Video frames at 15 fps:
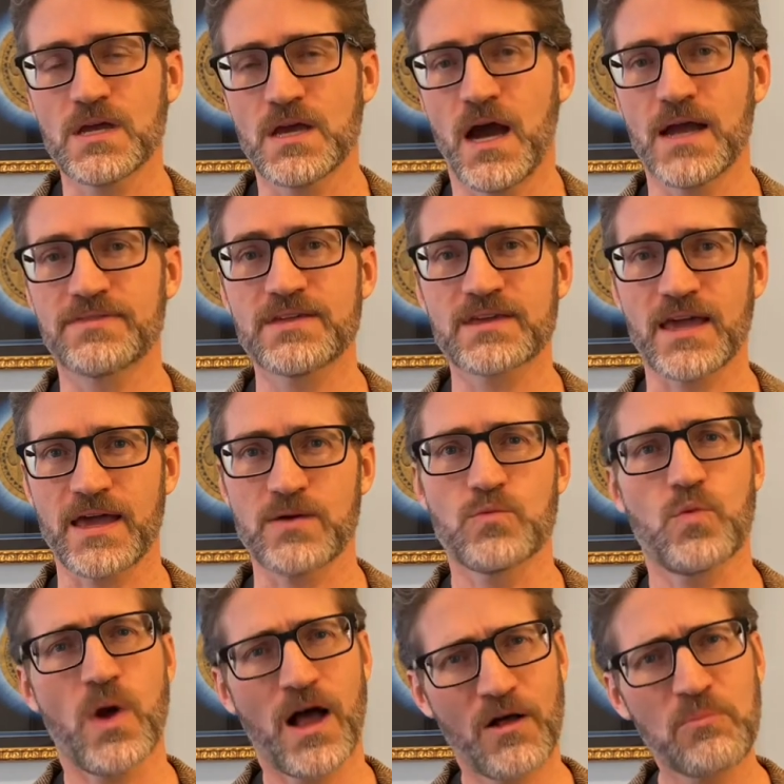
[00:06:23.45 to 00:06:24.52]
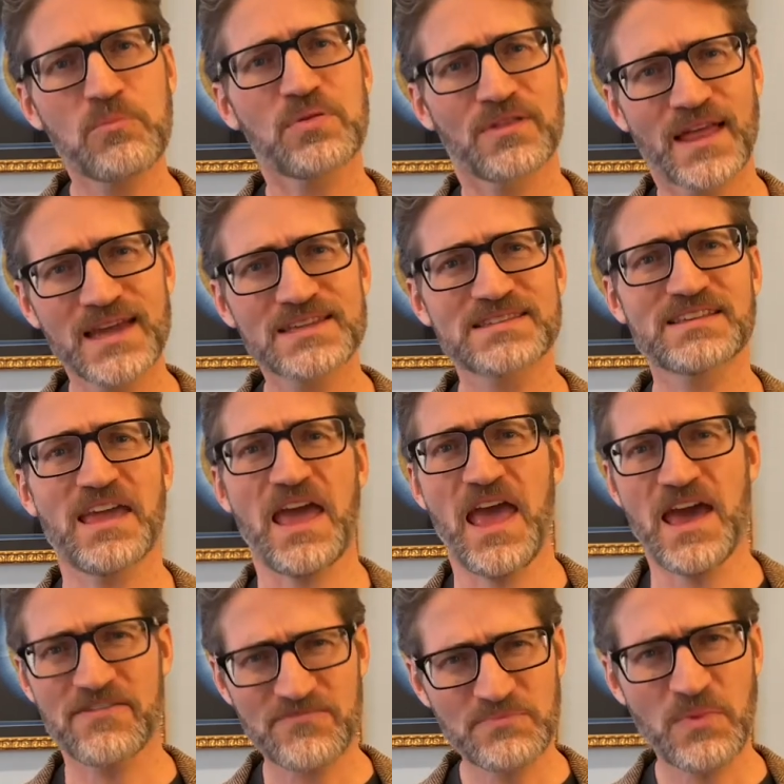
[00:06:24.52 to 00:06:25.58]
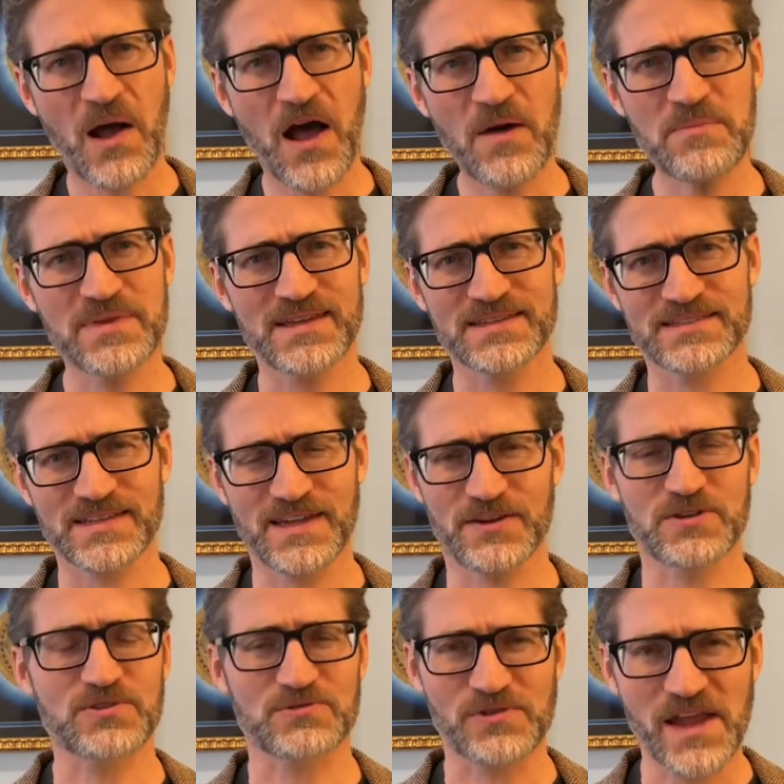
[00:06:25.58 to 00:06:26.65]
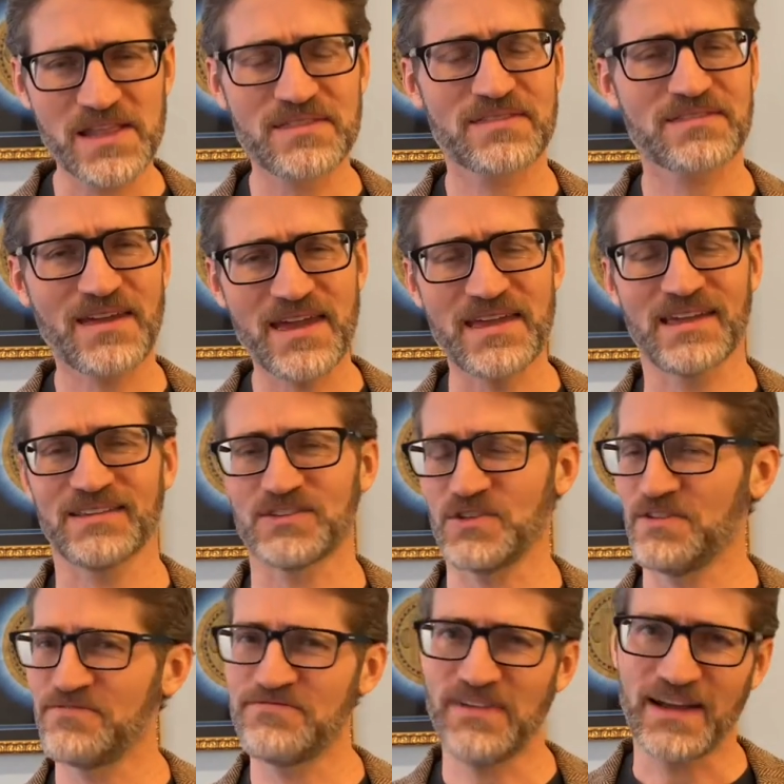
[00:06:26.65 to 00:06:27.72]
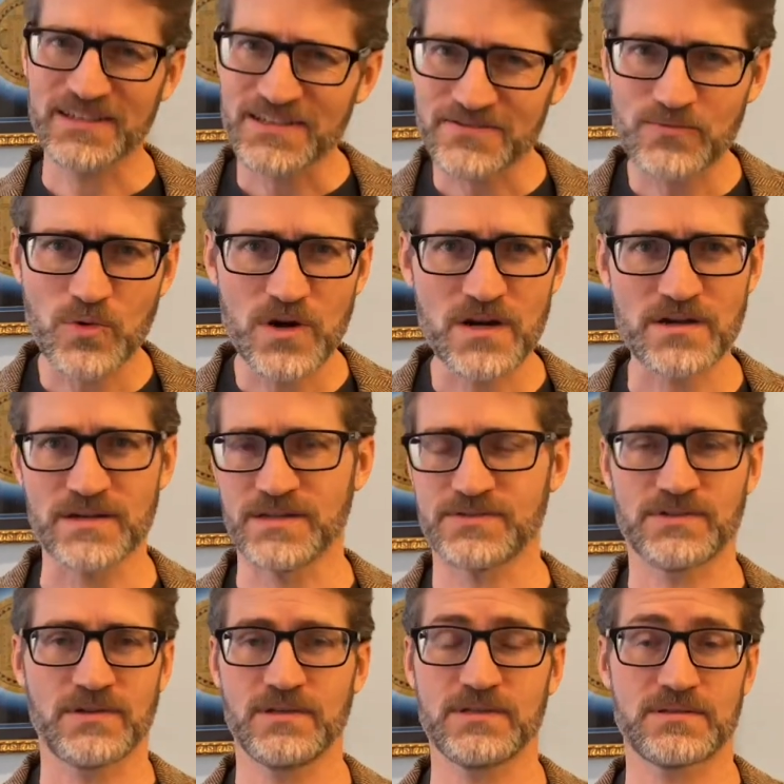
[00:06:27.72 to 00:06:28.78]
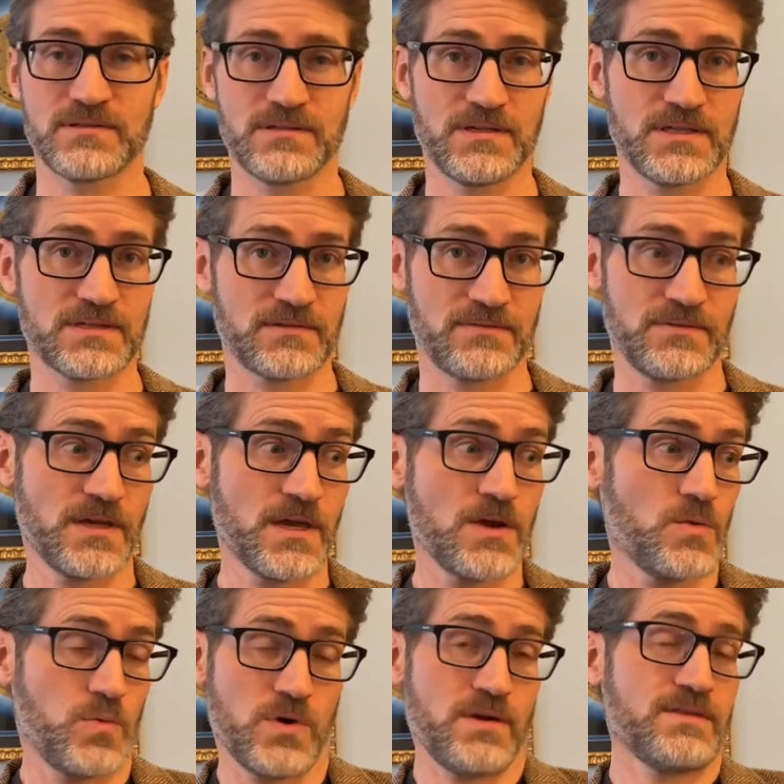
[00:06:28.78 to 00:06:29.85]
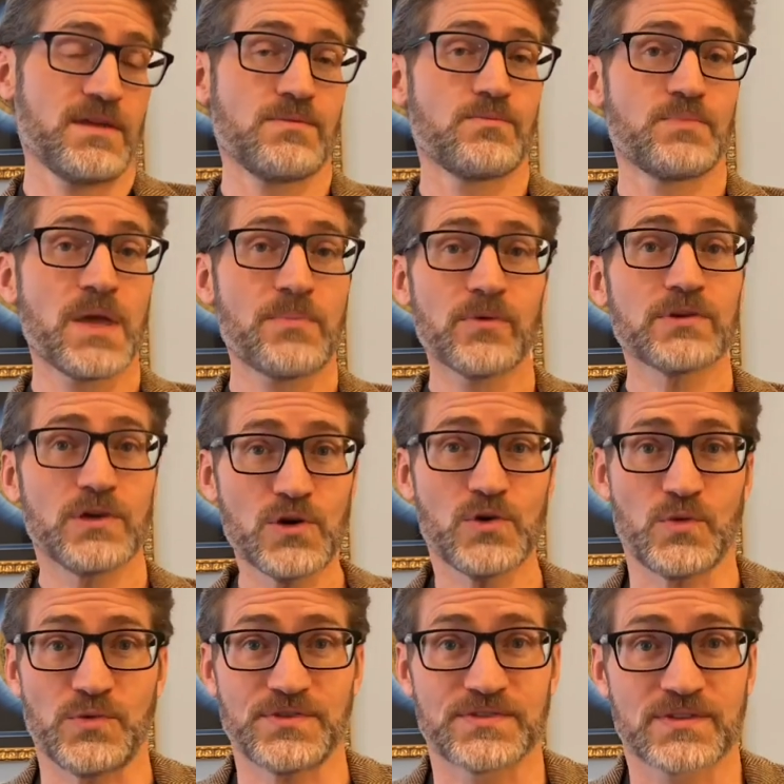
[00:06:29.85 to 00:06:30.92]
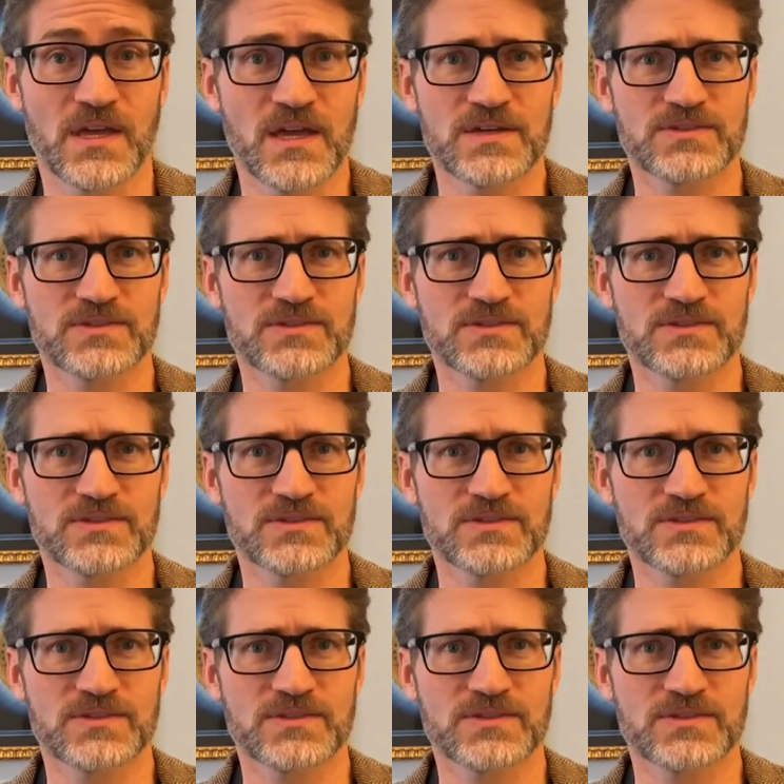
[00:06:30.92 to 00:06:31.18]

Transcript: I think a well-placed F-bomb is a great thing. It's an effective word. It's a word that people use.